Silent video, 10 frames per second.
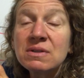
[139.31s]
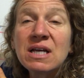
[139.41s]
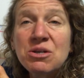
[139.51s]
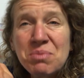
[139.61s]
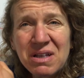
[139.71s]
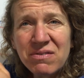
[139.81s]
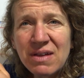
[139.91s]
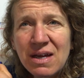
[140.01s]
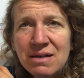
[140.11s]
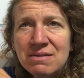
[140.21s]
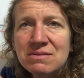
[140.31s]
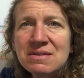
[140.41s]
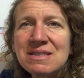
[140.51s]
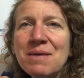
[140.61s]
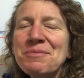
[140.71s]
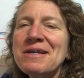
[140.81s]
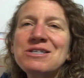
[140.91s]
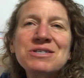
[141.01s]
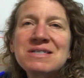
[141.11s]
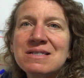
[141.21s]
Can you believe that? Something
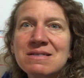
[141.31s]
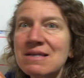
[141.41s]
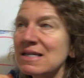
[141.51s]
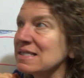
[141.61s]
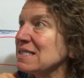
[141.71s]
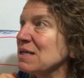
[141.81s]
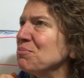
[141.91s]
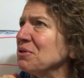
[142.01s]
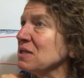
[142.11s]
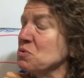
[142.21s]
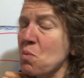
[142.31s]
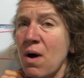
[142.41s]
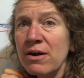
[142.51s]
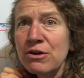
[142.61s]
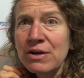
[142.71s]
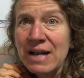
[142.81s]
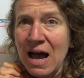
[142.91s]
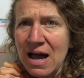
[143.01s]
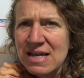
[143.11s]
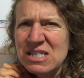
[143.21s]
just as simple as water and
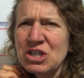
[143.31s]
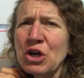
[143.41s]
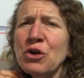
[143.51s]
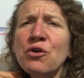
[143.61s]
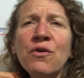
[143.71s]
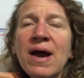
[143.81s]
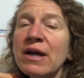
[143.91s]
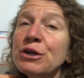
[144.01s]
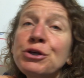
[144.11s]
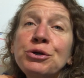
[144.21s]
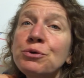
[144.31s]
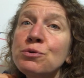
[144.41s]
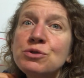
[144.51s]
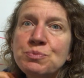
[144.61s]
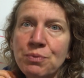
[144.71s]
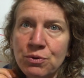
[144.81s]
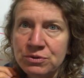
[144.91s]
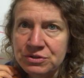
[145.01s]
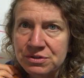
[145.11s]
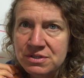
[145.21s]
ice can crack huge
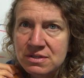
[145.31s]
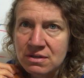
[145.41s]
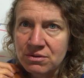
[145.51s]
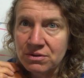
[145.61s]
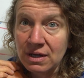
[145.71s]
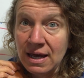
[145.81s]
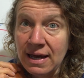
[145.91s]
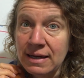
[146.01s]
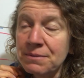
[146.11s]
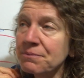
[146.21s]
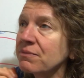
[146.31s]
boulders, okay?